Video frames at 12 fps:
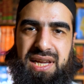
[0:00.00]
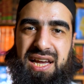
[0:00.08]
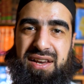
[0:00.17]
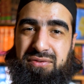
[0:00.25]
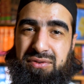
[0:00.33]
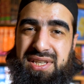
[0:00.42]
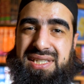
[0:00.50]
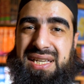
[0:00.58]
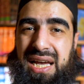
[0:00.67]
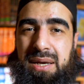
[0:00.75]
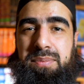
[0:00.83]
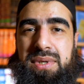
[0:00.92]
And for this
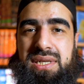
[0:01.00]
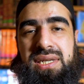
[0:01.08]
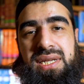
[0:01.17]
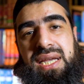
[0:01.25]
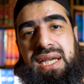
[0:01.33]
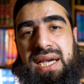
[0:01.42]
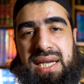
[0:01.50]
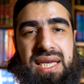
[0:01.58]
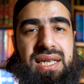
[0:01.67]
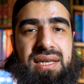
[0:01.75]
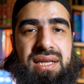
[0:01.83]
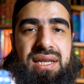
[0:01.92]
to happen,
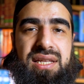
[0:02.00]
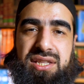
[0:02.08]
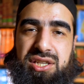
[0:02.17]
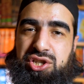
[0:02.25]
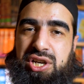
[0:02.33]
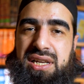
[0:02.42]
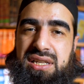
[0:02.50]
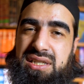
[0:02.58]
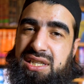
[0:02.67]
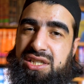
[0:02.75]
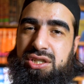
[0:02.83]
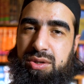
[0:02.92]
again, this channel
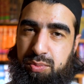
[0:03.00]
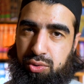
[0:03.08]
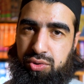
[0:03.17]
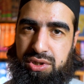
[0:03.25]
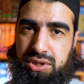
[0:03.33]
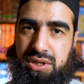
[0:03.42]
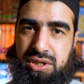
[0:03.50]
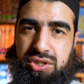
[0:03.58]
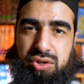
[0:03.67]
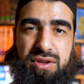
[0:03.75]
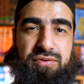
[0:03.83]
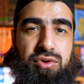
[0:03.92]
needs support.
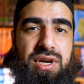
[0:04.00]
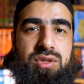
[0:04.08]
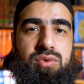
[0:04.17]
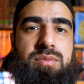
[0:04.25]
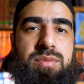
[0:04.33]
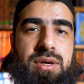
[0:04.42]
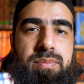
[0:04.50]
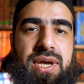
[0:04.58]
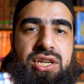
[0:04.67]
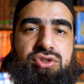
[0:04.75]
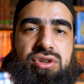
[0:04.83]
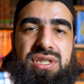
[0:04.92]
So if you guys want to become
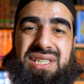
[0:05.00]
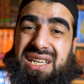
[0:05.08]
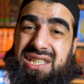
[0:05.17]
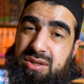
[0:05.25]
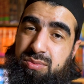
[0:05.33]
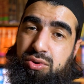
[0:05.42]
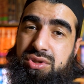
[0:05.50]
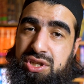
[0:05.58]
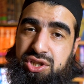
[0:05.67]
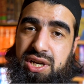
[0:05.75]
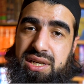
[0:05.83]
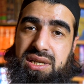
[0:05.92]
patrons and support
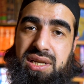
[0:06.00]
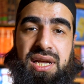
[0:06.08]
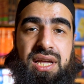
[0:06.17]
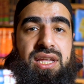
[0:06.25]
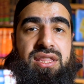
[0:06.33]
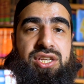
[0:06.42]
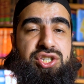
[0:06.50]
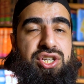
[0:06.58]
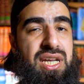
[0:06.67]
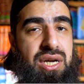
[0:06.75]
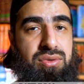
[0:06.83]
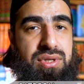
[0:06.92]
this channel, then
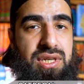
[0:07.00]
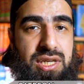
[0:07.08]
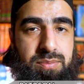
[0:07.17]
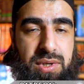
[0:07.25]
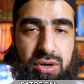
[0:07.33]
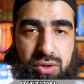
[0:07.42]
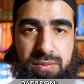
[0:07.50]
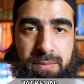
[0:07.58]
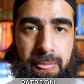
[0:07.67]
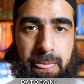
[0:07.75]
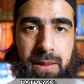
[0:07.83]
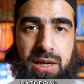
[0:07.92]
check out the link below.
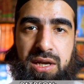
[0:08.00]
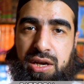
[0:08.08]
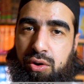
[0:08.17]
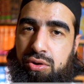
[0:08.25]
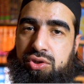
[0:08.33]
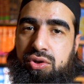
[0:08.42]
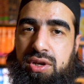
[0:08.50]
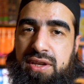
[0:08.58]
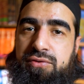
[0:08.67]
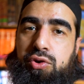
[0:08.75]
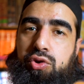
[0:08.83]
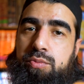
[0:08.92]
Also,
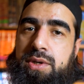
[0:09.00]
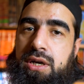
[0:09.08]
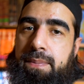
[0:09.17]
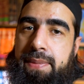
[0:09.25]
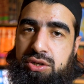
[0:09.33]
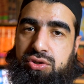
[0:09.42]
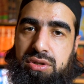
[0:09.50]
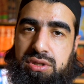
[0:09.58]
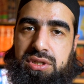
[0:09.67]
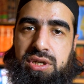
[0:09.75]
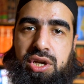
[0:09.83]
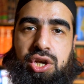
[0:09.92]
if you do become
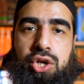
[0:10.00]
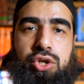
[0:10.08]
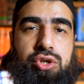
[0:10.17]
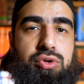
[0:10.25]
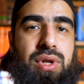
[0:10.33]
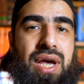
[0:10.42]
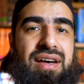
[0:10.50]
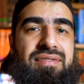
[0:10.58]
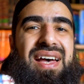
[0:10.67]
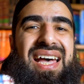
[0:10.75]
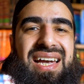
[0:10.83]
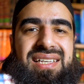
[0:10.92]
patrons, you'll have
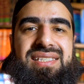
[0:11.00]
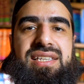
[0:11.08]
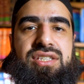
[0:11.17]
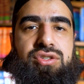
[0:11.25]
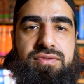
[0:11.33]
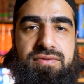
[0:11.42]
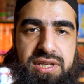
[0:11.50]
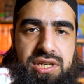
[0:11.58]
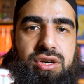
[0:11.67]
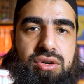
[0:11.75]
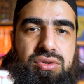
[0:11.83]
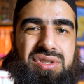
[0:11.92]
access to
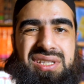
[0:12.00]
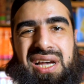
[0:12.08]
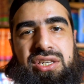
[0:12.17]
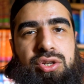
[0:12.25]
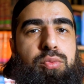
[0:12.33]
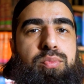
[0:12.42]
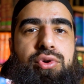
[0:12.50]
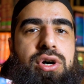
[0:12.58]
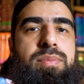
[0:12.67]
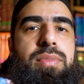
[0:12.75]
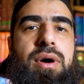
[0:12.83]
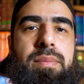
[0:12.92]
videos that I don't put
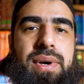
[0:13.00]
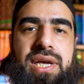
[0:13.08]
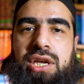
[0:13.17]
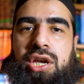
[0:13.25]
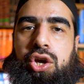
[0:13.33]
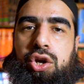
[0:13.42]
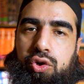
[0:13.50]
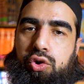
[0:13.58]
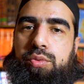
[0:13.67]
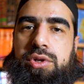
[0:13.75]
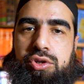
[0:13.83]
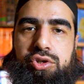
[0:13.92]
up on my
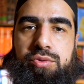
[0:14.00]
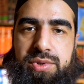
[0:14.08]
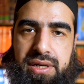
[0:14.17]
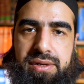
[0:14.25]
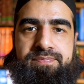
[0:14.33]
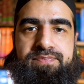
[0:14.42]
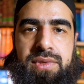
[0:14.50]
normal YouTube channel.